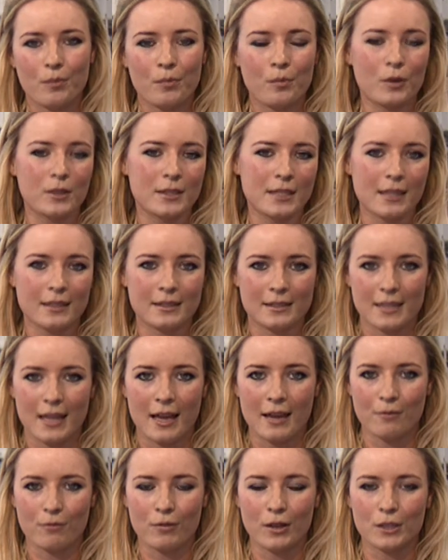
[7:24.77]
presents
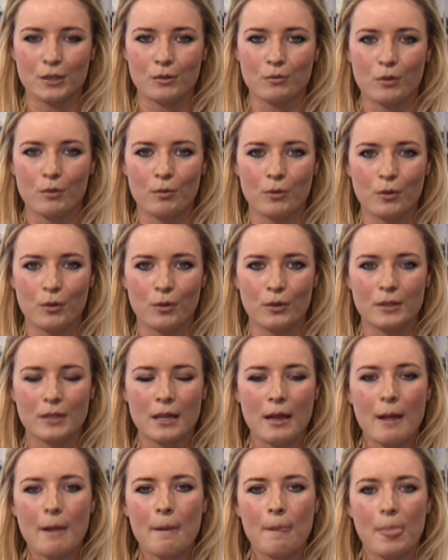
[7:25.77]
that inflation report
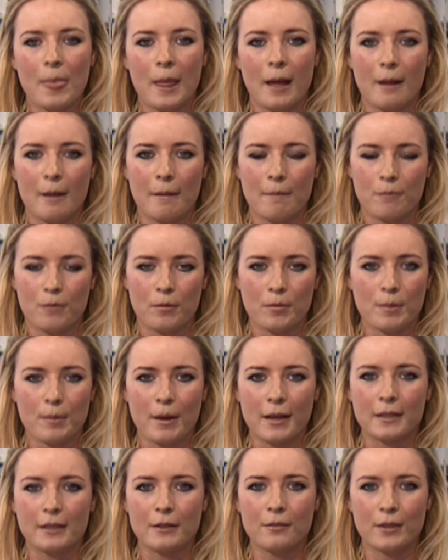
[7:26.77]
from the
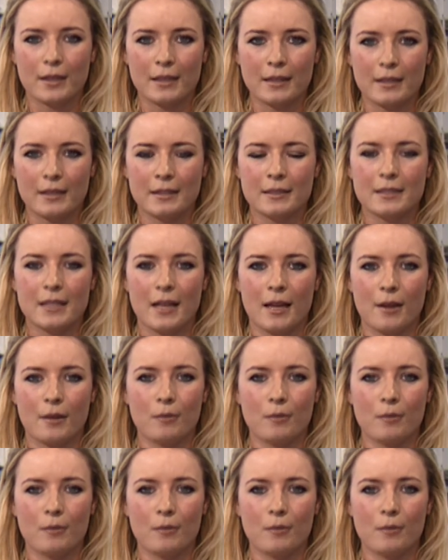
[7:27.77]
Bank of England,